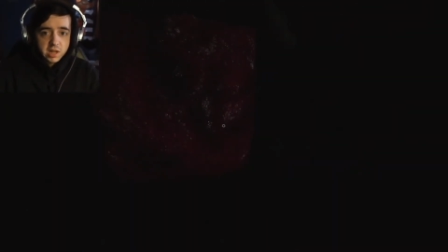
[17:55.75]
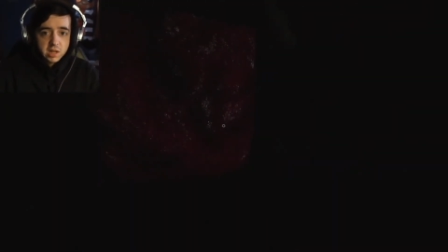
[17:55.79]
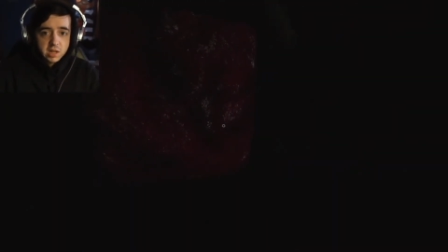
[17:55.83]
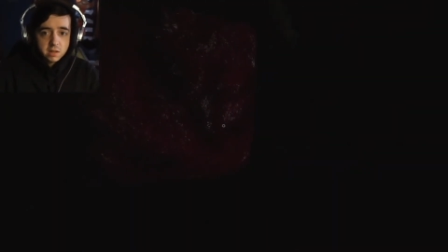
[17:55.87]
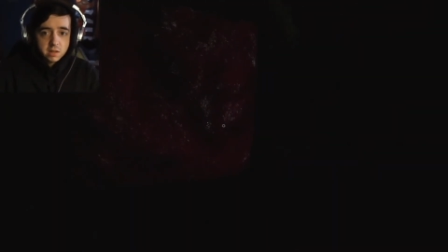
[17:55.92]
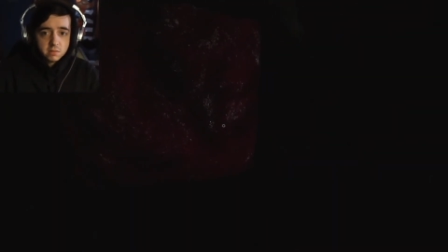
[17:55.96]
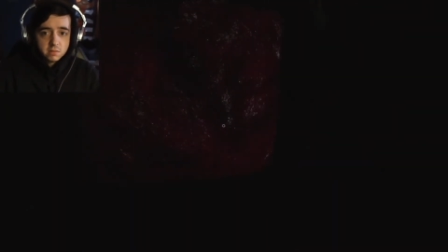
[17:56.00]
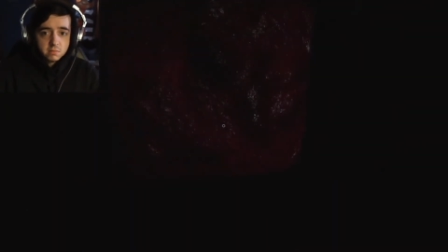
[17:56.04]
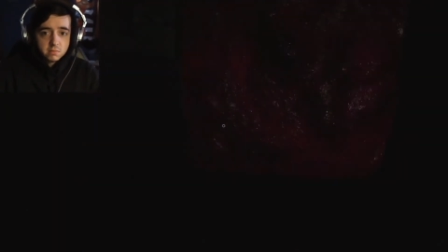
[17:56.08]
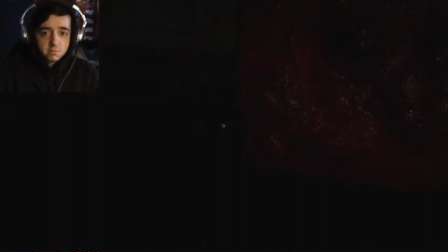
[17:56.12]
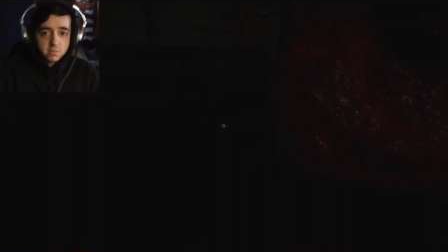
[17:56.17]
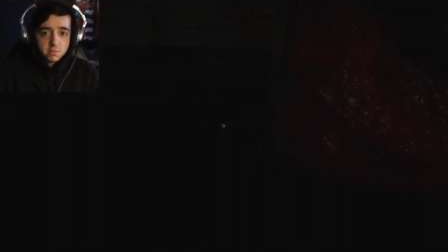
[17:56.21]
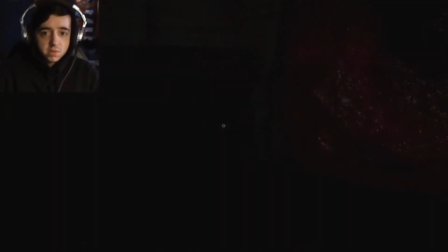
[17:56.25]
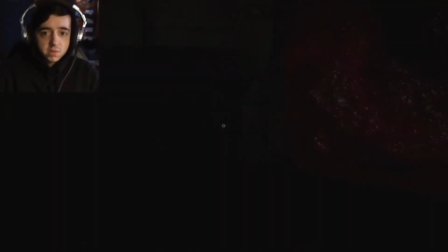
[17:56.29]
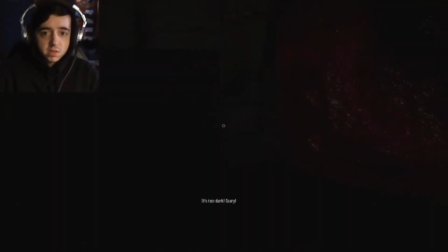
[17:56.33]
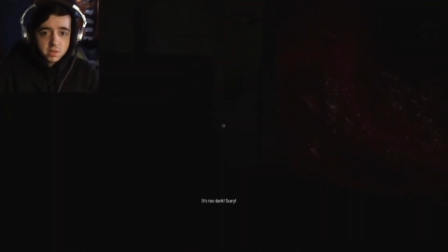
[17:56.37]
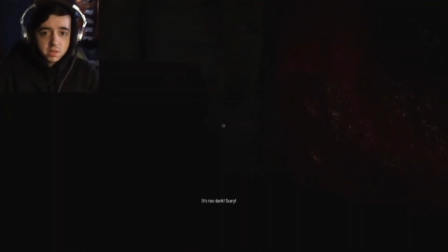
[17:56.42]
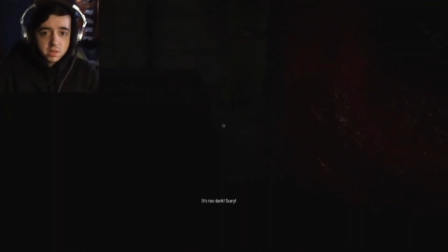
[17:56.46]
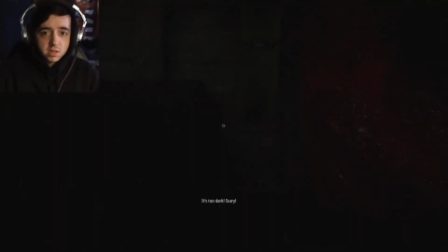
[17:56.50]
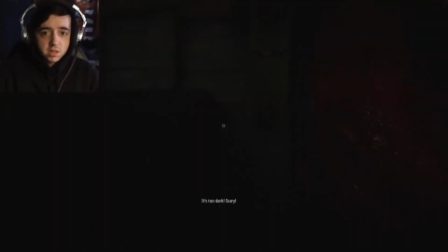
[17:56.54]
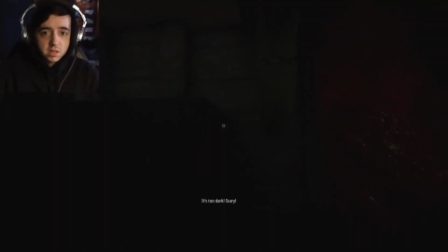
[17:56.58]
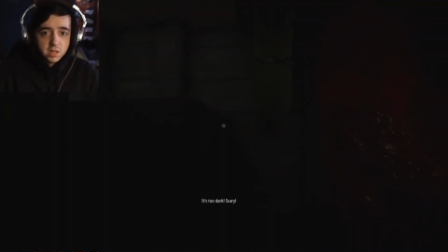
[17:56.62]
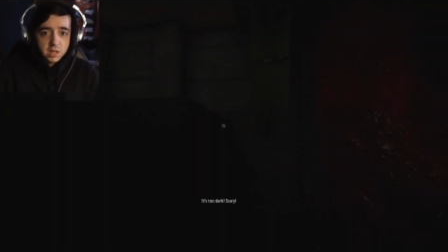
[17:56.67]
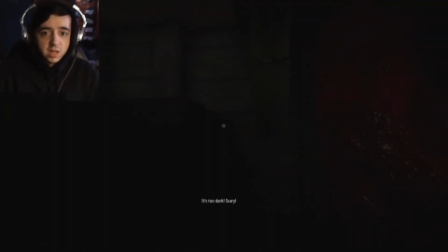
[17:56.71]
it.
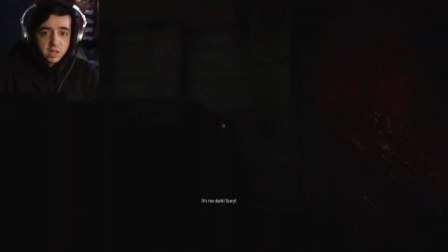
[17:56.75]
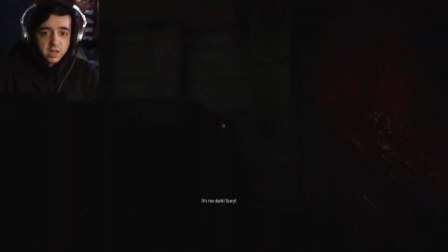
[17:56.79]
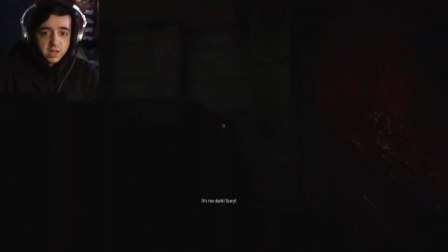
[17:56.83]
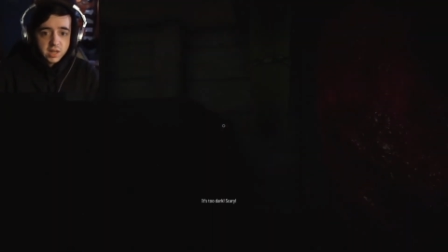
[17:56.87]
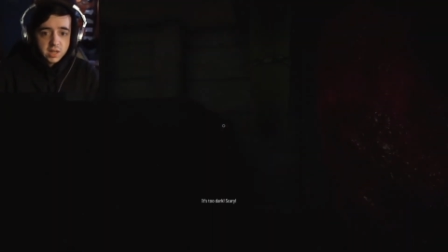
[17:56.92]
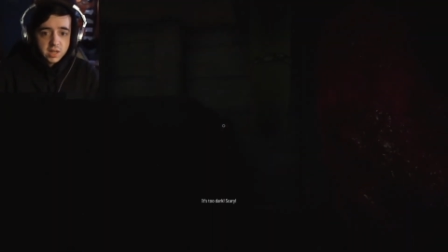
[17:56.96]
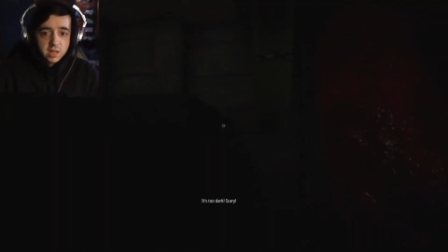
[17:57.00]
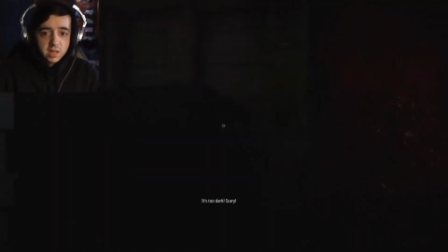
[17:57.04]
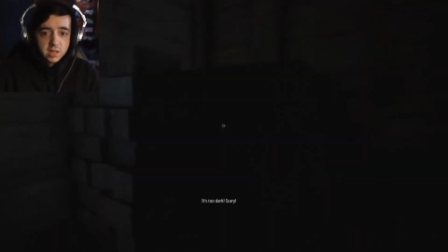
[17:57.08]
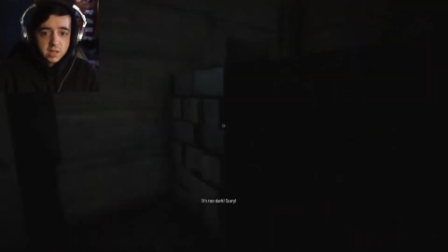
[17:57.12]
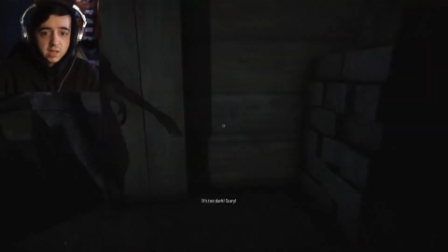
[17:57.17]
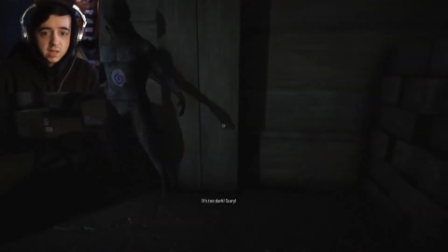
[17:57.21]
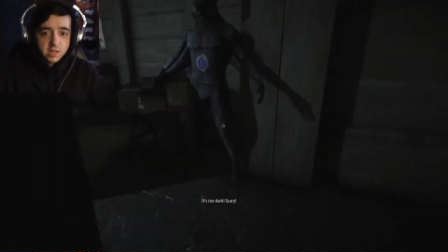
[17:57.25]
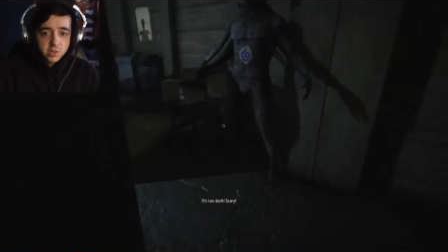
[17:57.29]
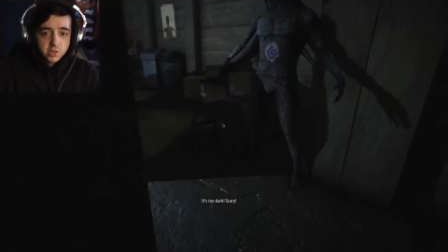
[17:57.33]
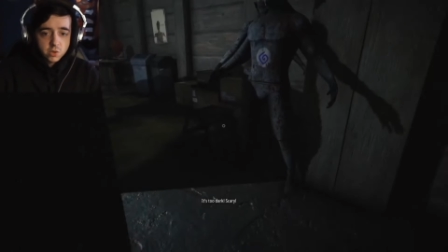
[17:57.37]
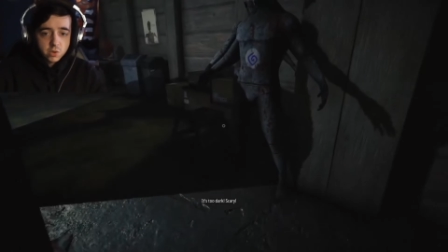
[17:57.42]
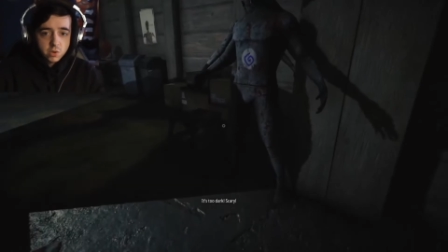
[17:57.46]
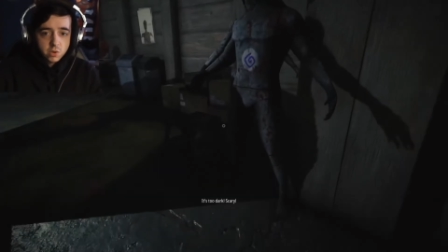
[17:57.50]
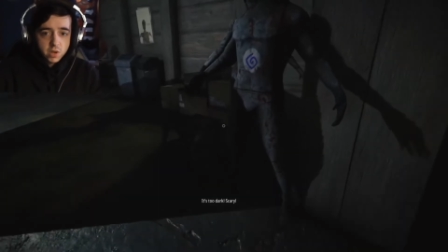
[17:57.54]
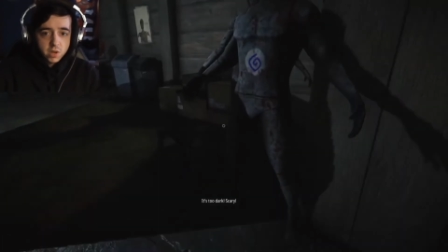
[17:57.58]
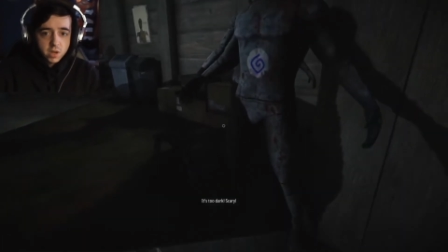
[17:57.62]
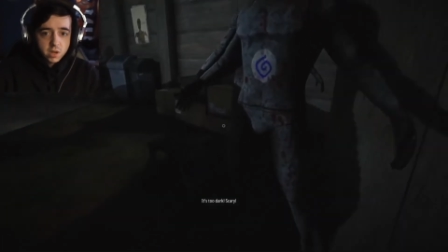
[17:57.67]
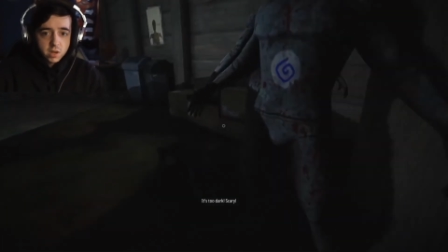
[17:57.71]
Didn't like it, and that's
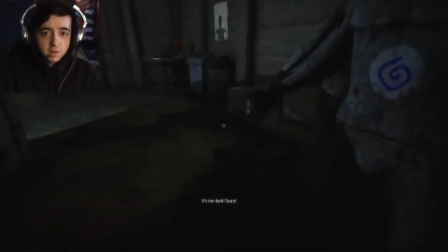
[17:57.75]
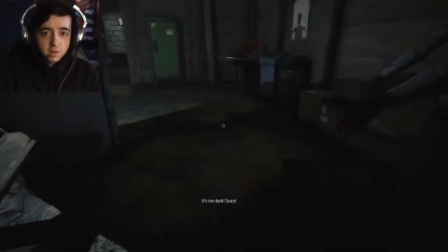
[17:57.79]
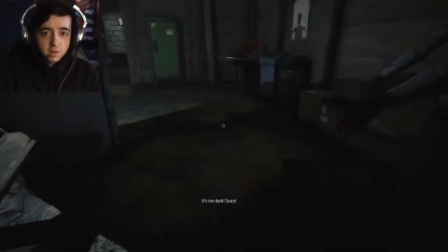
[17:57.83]
okay.